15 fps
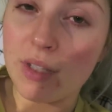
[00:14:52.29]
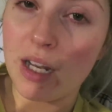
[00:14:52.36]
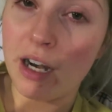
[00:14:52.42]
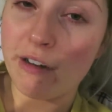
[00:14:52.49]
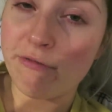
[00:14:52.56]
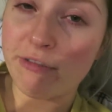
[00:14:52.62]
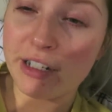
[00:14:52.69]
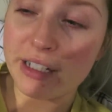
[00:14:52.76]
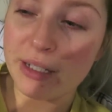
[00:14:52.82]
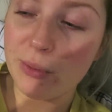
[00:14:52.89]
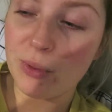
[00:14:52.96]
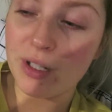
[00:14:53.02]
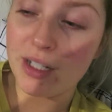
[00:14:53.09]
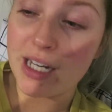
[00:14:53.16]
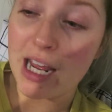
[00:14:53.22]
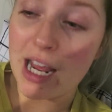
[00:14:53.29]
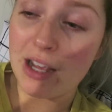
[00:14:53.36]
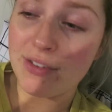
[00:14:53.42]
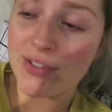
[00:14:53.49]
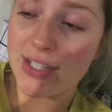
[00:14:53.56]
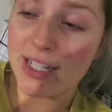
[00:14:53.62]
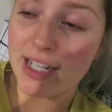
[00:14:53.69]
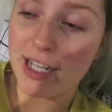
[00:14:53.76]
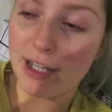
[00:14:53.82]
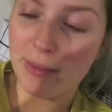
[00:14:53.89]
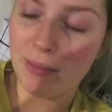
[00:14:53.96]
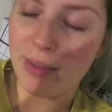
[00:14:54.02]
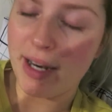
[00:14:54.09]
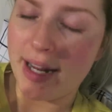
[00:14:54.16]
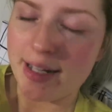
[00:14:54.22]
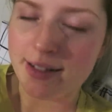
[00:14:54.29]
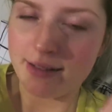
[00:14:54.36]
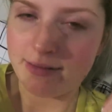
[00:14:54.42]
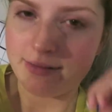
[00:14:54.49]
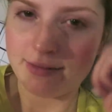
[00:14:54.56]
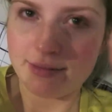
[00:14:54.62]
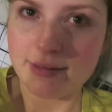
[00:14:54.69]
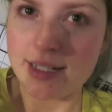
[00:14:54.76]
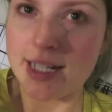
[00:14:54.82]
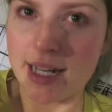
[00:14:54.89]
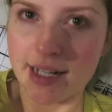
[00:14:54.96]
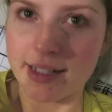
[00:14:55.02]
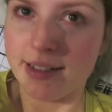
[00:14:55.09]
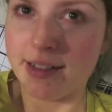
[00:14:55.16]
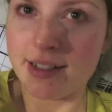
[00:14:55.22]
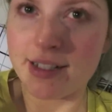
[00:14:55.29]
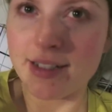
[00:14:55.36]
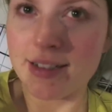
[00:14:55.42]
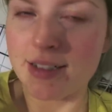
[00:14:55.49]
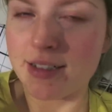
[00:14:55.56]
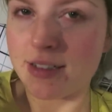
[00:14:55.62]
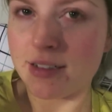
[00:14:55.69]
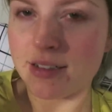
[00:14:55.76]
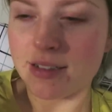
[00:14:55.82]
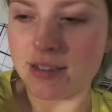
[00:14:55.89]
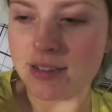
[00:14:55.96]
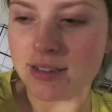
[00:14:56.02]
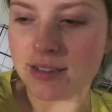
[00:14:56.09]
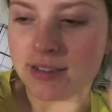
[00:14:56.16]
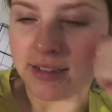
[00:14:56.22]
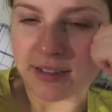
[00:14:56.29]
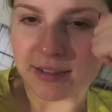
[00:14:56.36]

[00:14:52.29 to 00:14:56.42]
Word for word: And I really wanted KFC, but I didn't. That's right.